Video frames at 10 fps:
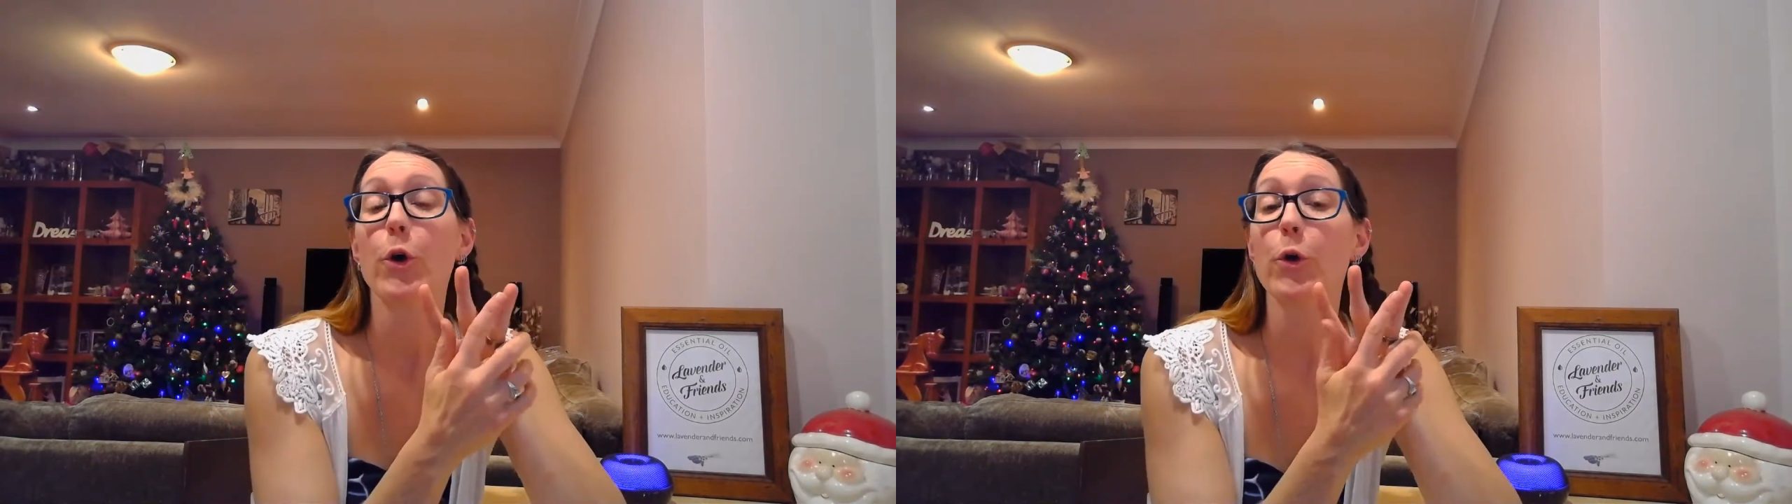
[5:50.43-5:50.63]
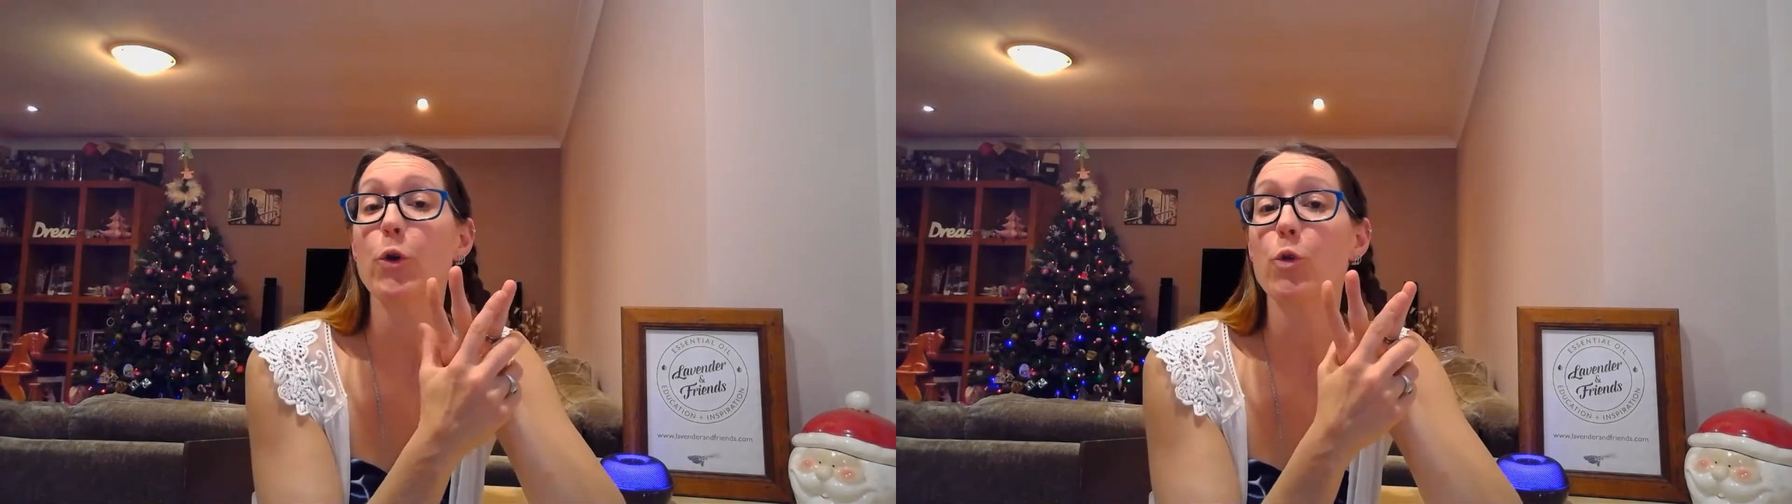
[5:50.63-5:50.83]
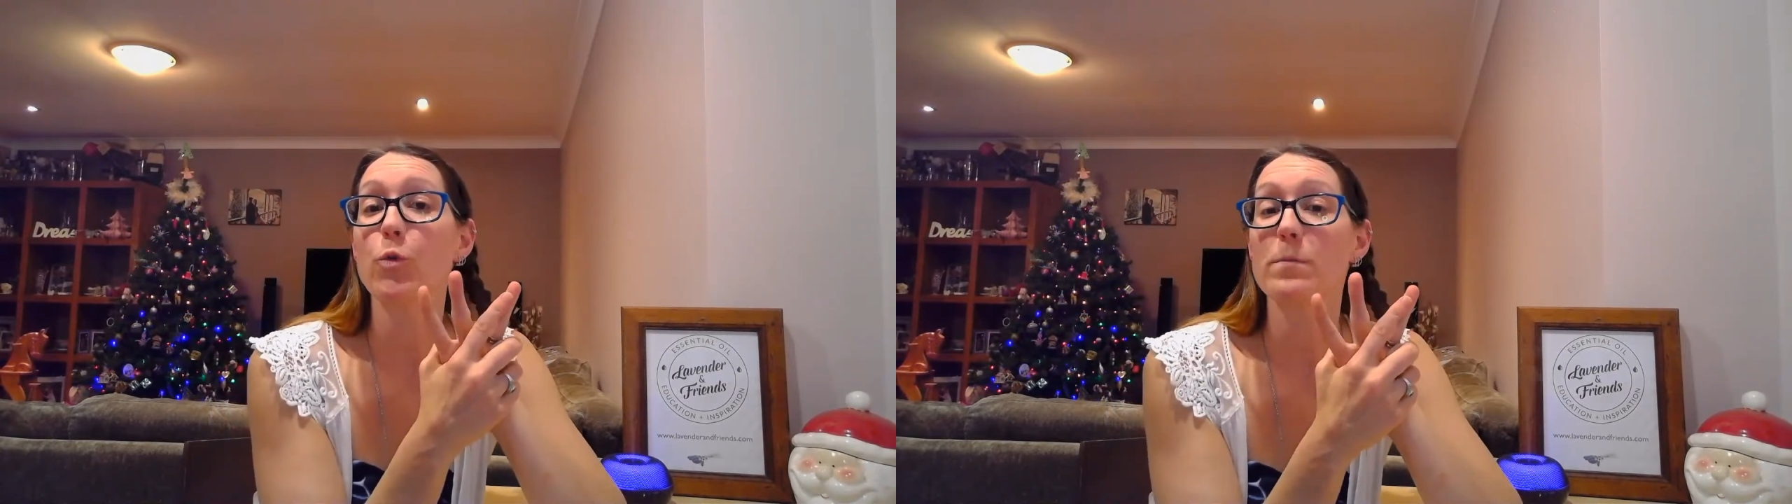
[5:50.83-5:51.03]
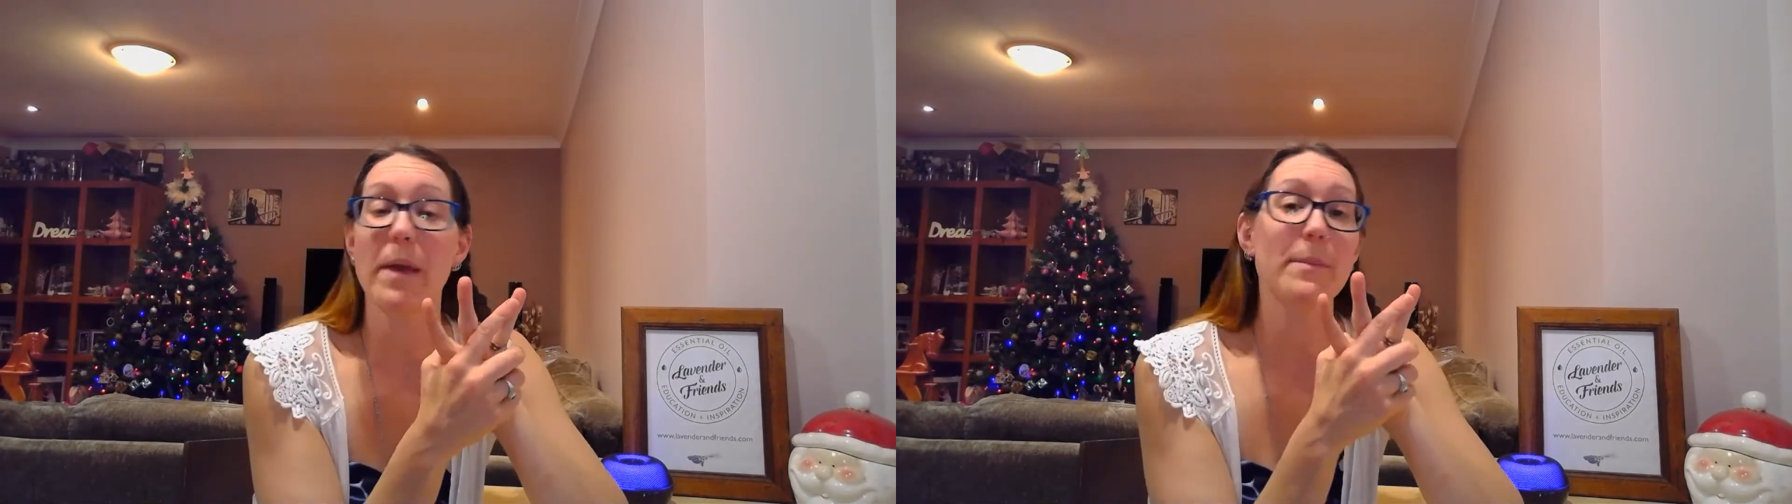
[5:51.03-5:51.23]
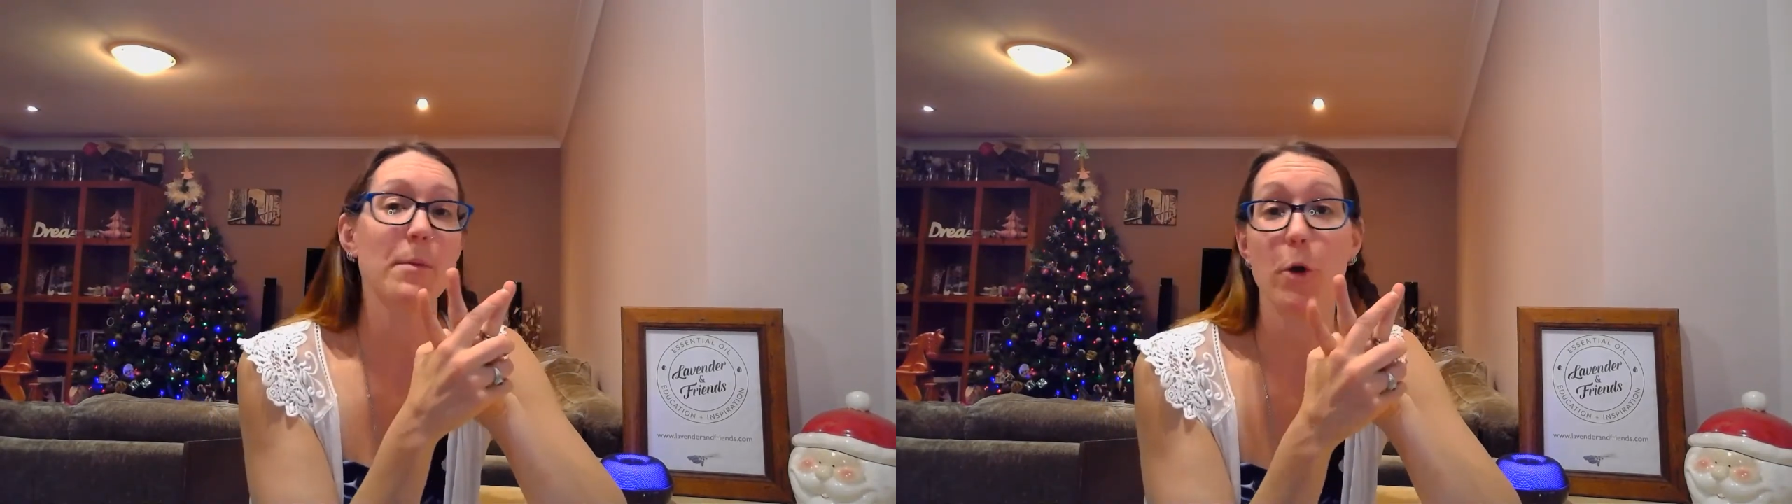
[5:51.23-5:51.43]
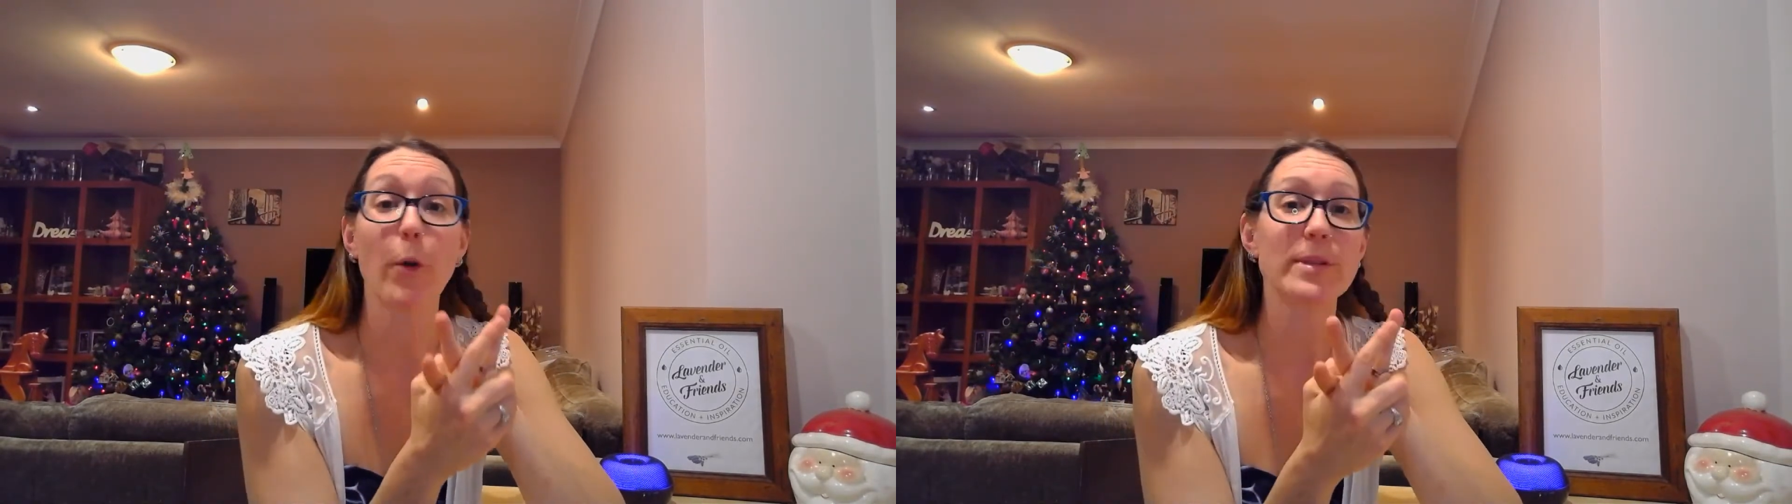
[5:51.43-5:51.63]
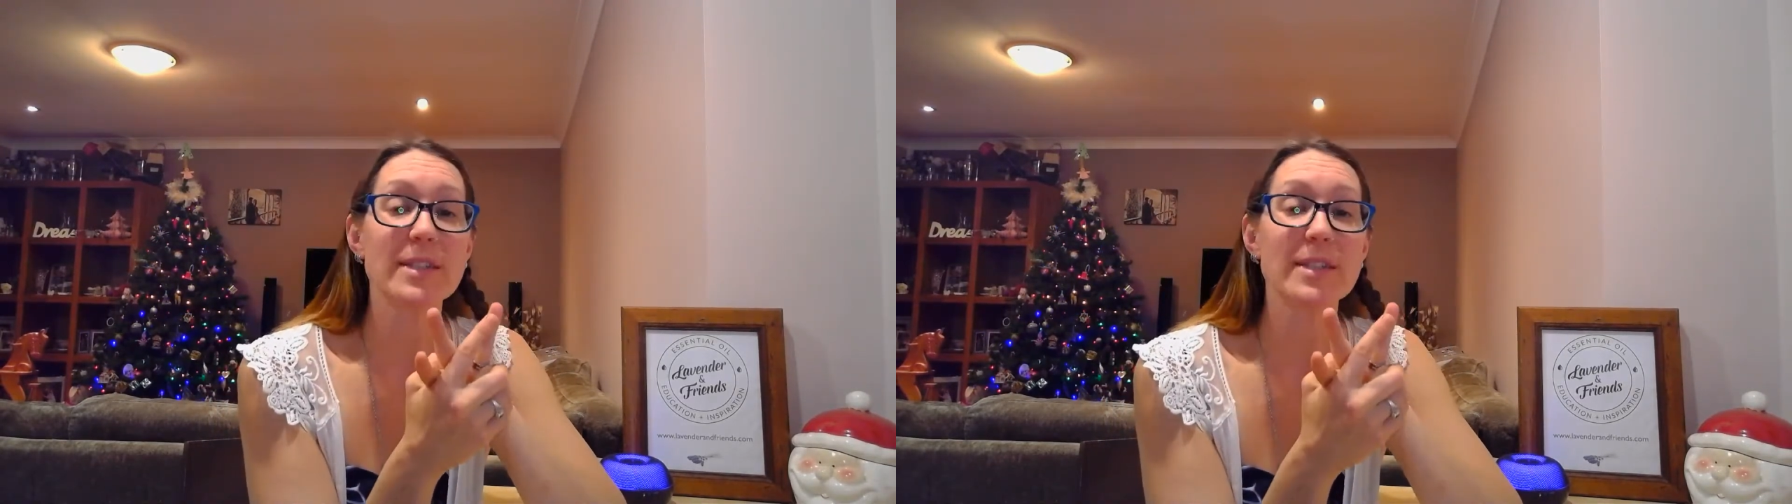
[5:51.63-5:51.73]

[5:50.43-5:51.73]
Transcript: who maybe bought a home